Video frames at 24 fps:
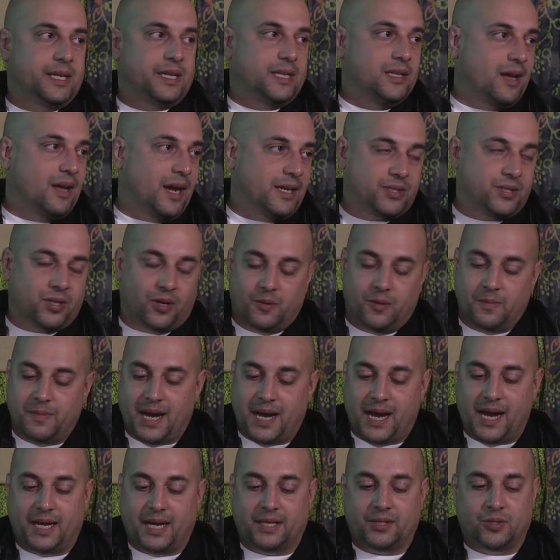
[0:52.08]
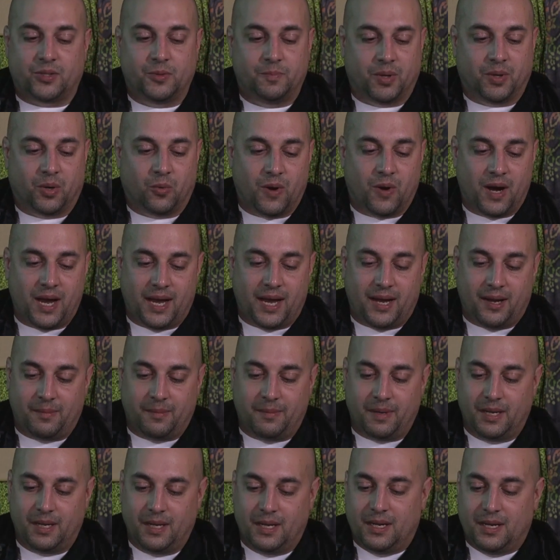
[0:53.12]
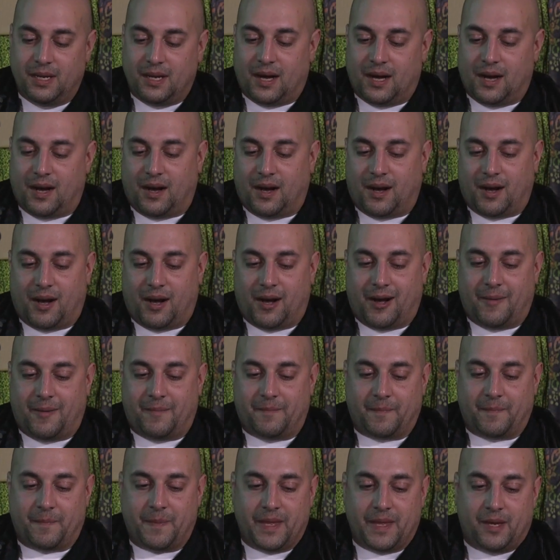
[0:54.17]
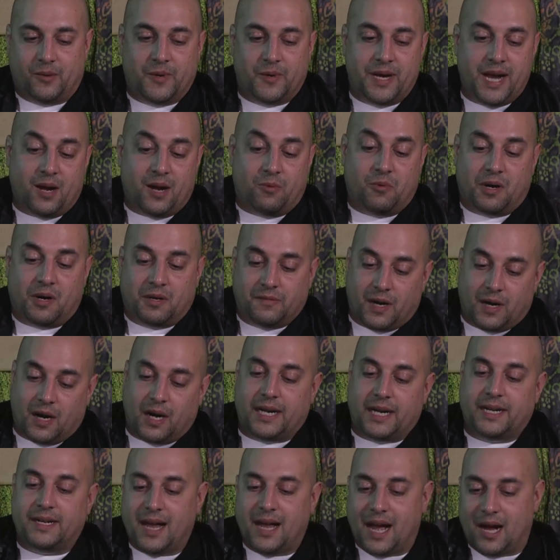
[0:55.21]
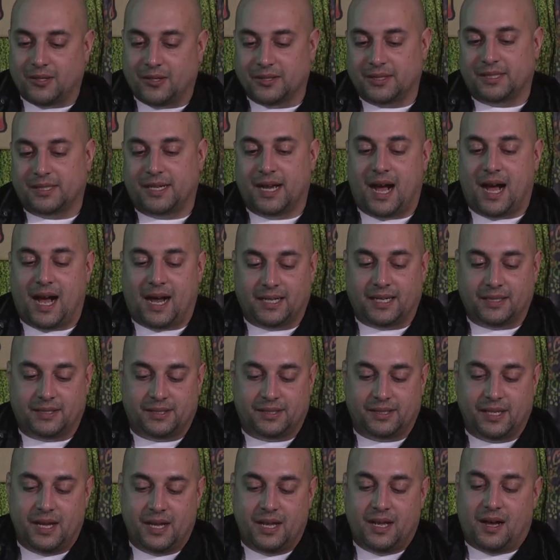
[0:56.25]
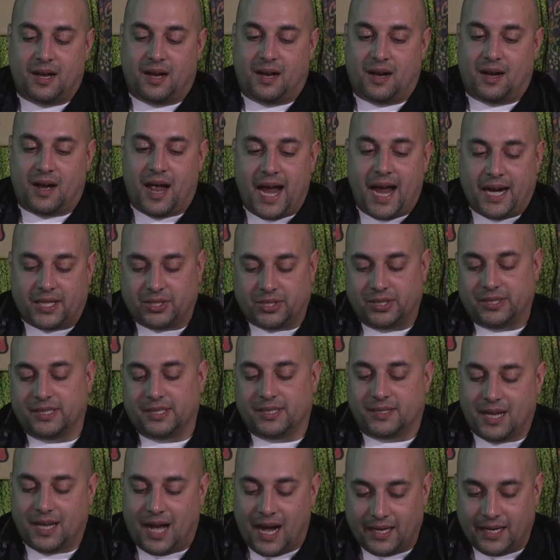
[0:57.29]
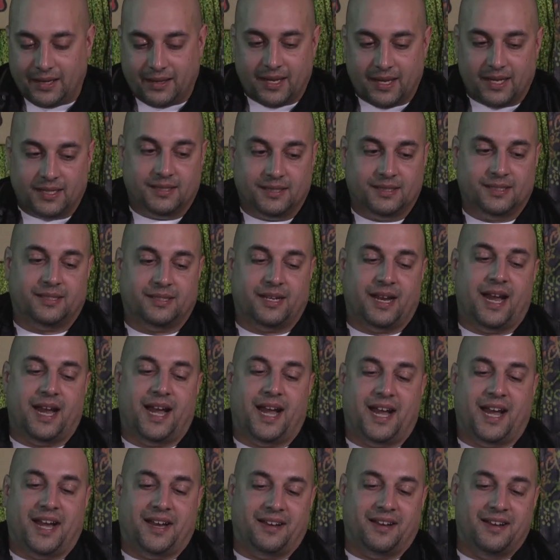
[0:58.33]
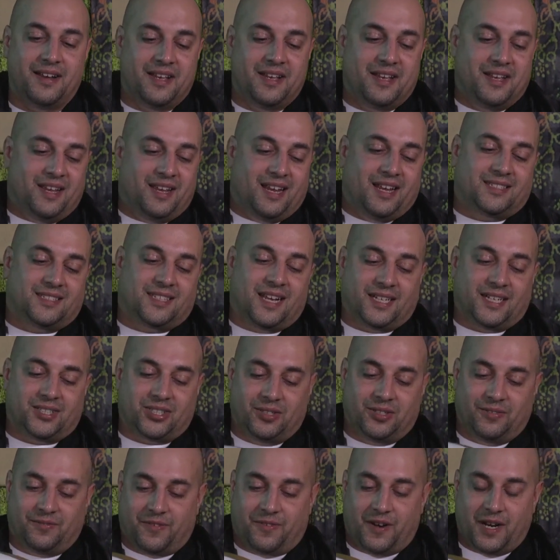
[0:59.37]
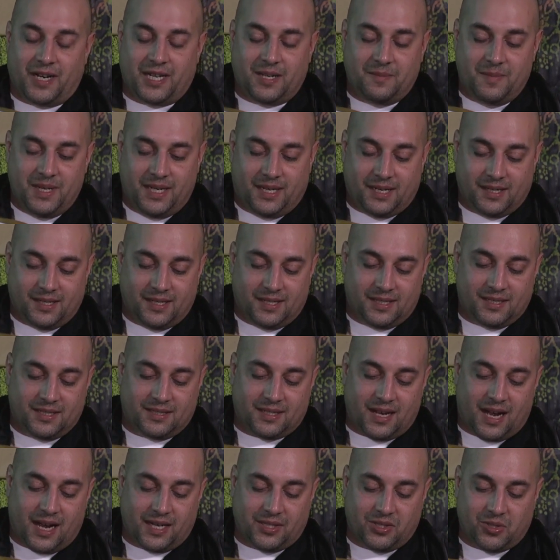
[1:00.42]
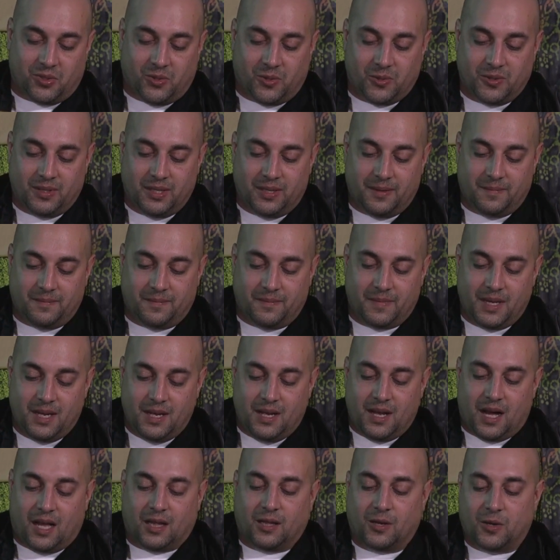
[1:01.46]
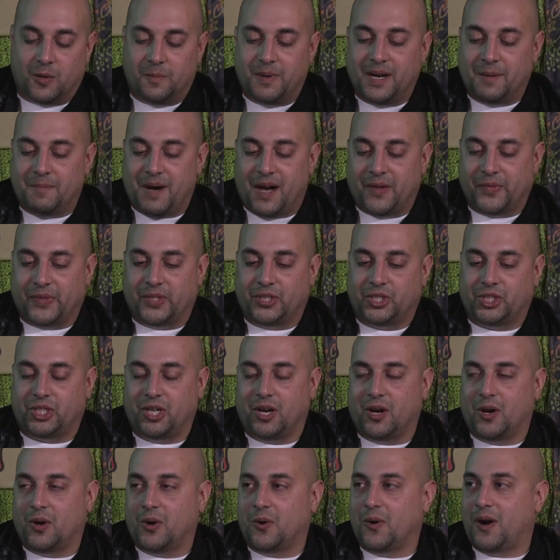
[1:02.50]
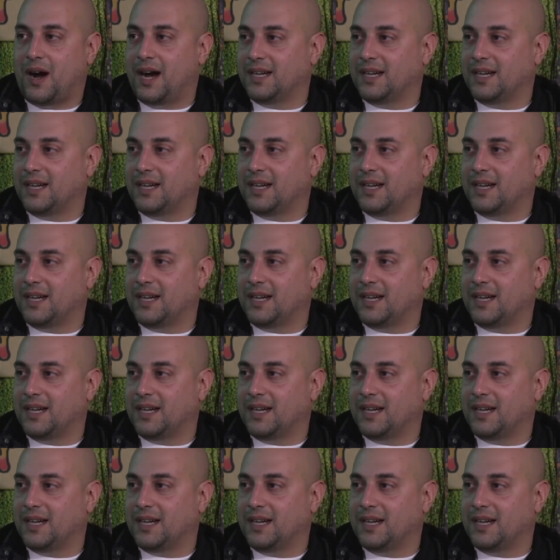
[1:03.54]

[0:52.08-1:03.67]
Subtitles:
Eli Tomac, Cooper Webb. We had one of our in-house guys actually design this, and it's actually funny because I told him a little bit about the show.